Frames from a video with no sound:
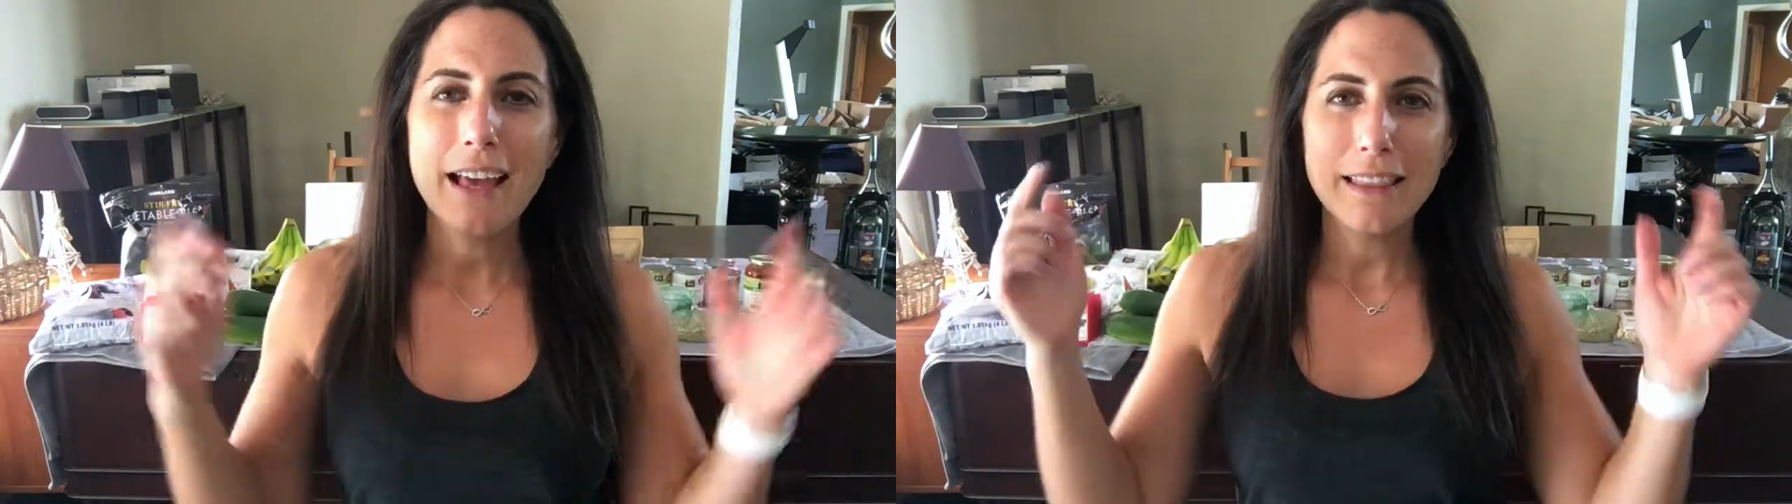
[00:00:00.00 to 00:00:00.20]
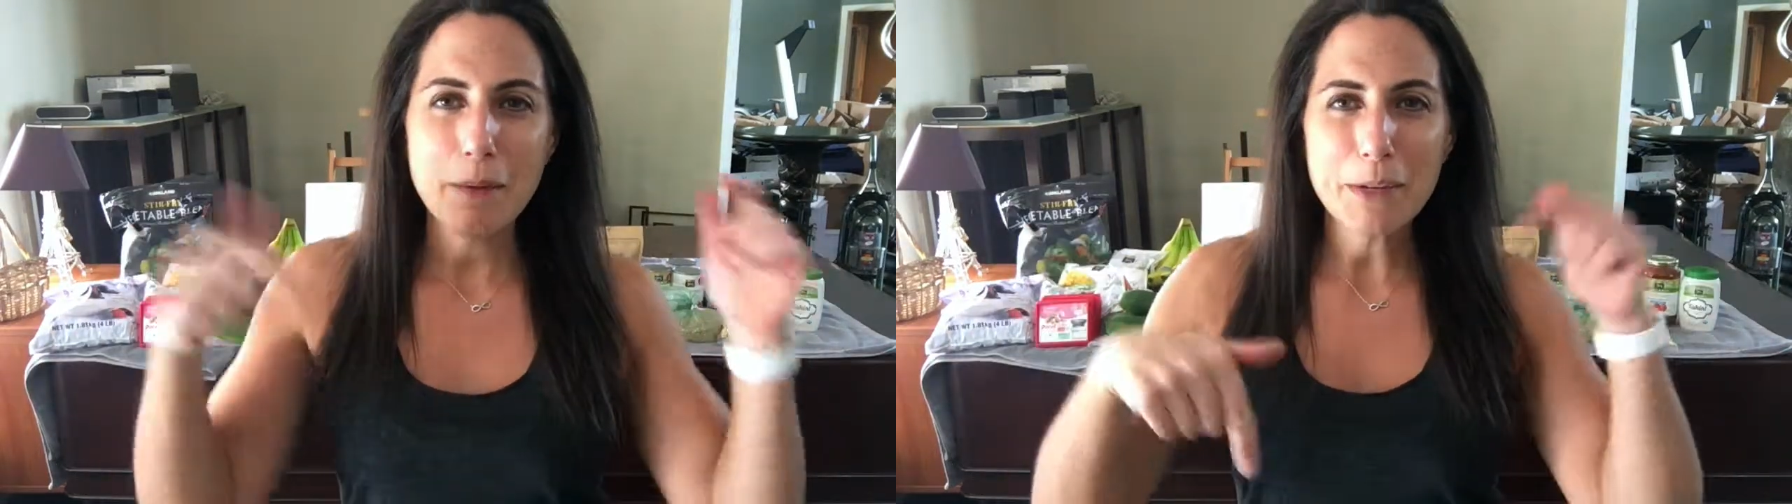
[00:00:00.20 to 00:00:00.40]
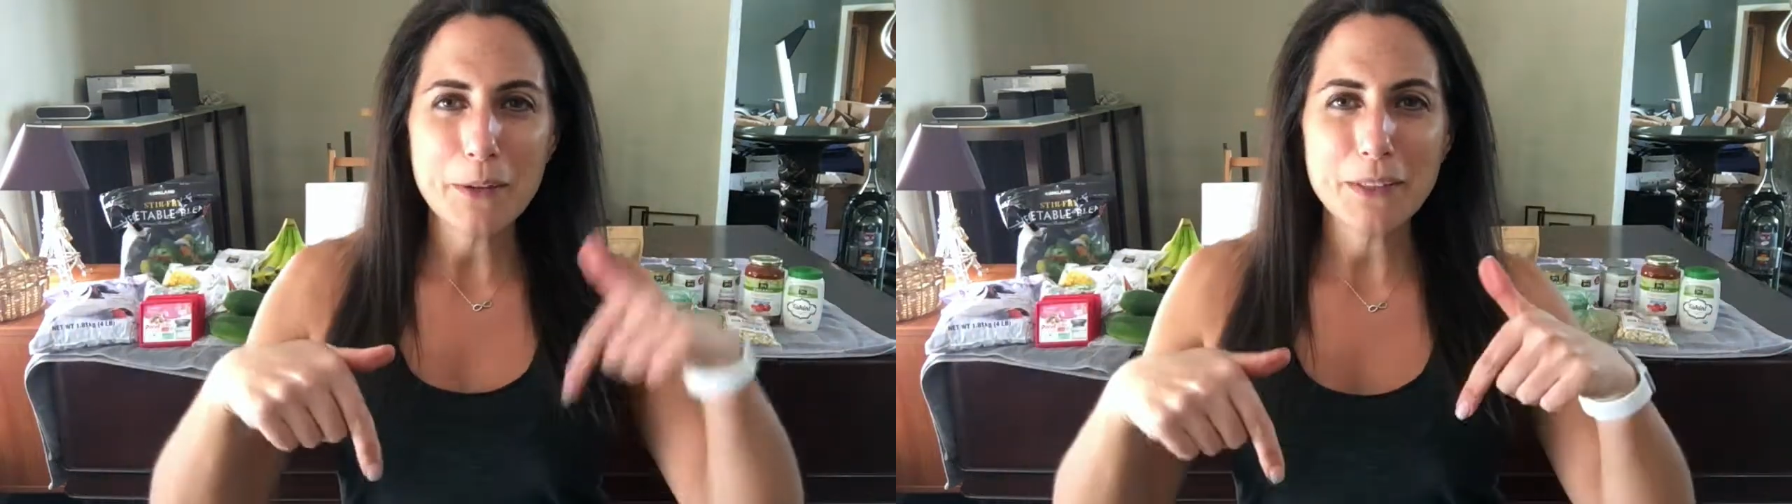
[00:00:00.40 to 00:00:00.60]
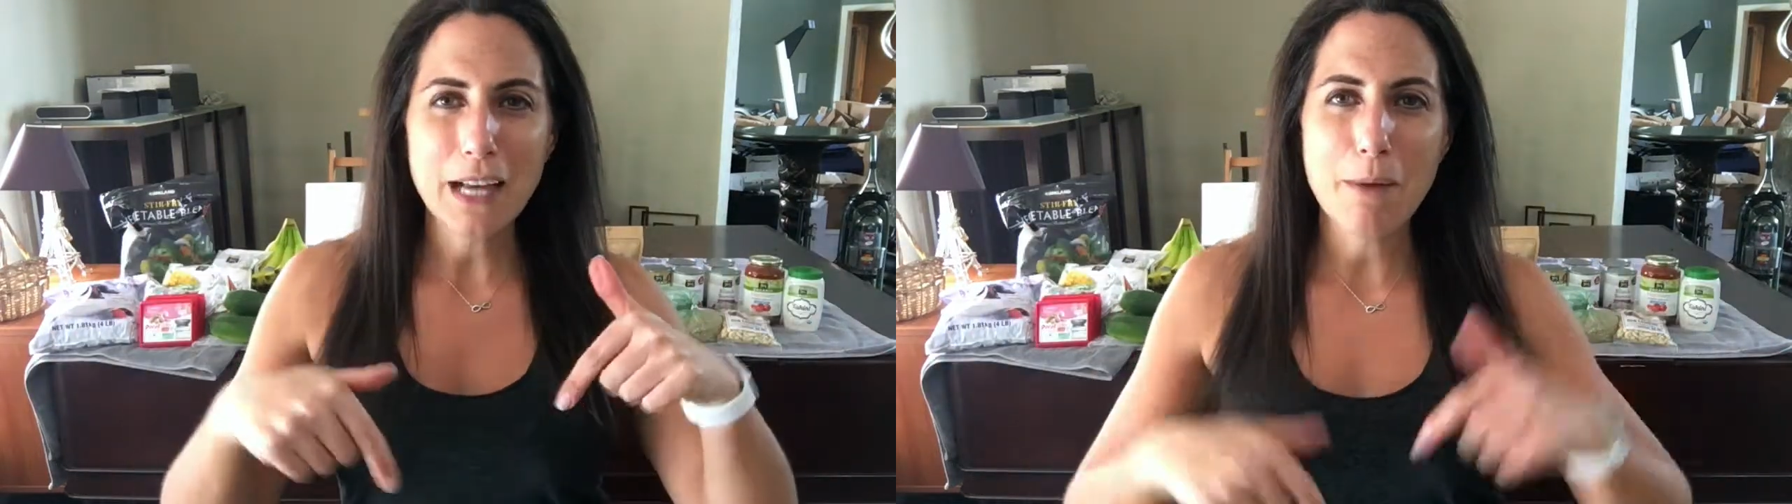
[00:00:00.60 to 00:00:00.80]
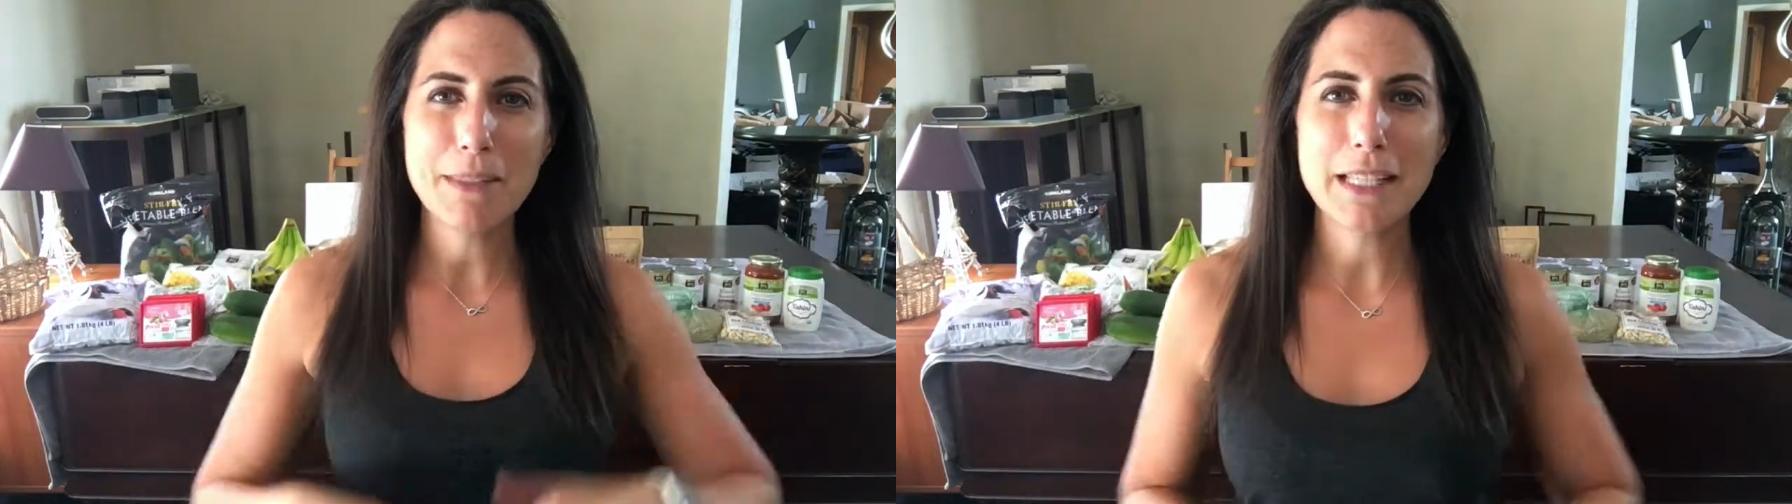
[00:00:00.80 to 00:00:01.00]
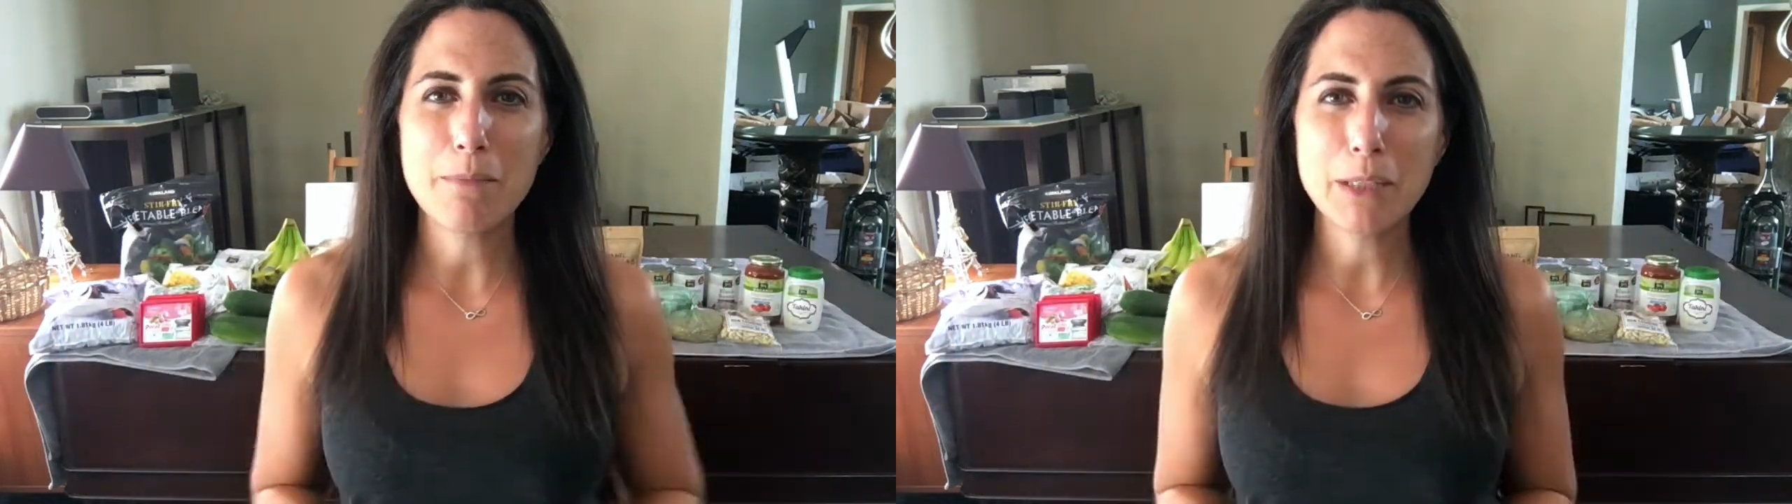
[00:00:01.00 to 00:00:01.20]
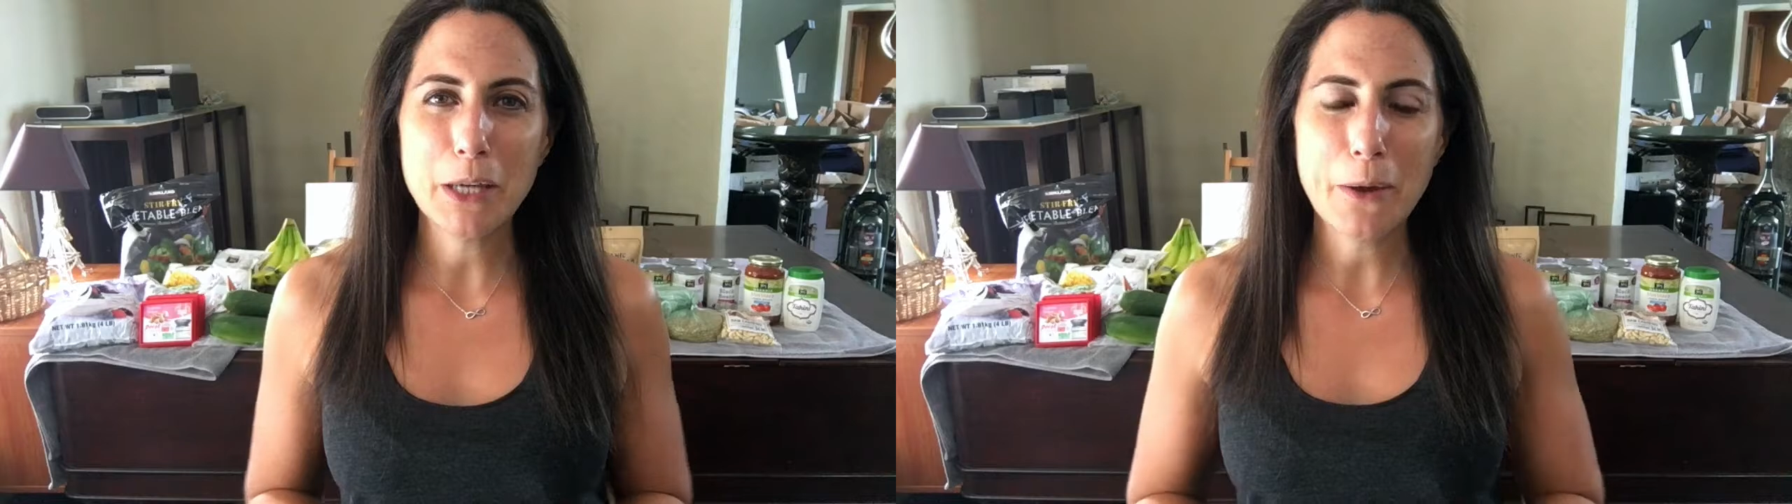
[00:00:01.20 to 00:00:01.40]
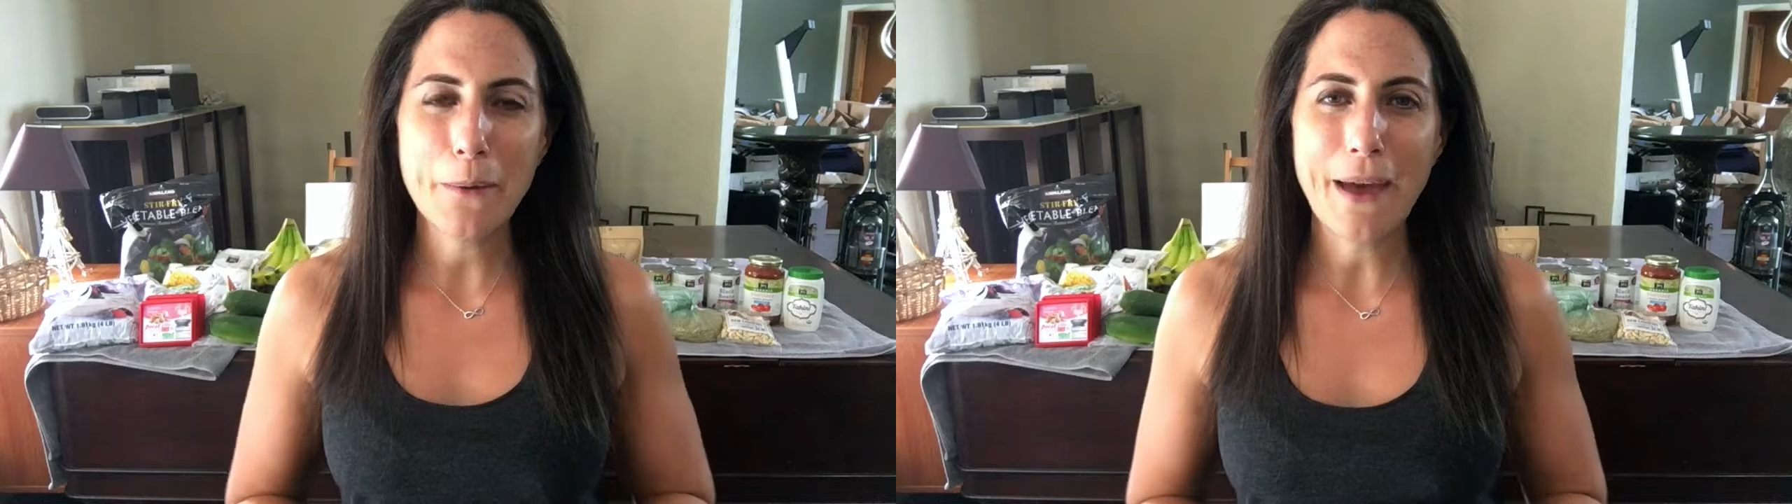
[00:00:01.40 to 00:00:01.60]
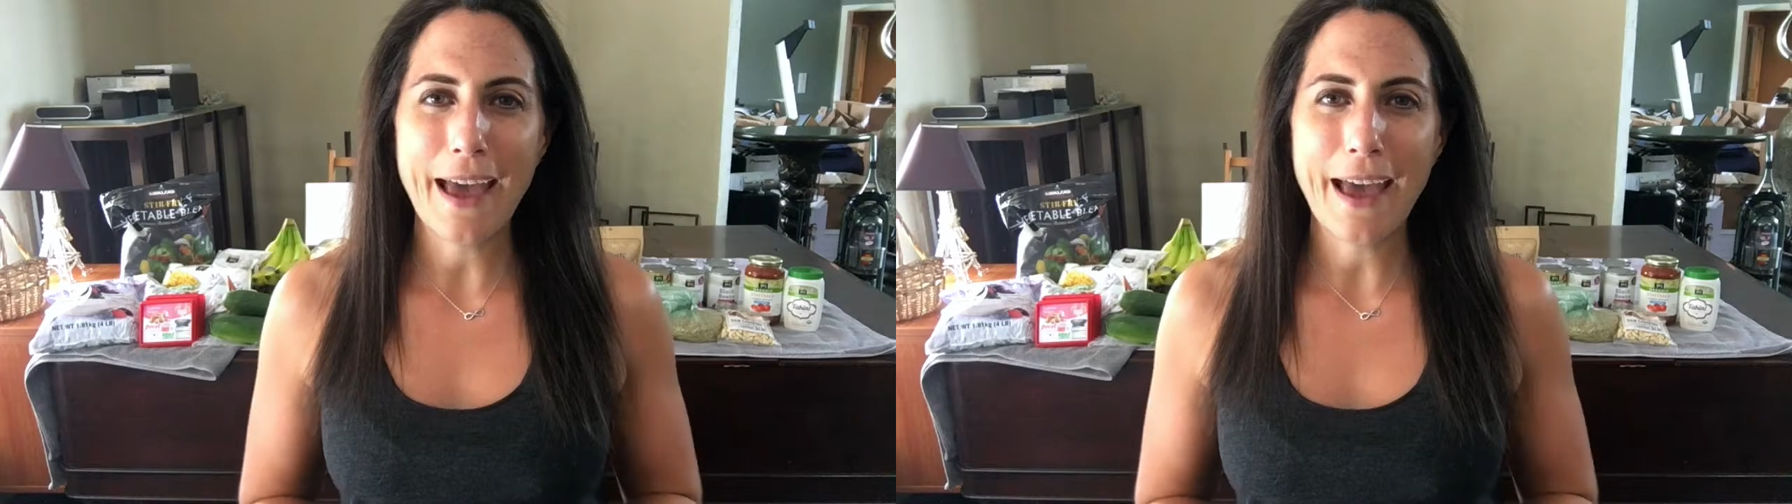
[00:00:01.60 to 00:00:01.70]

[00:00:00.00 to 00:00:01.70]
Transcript: let me know in the comments down below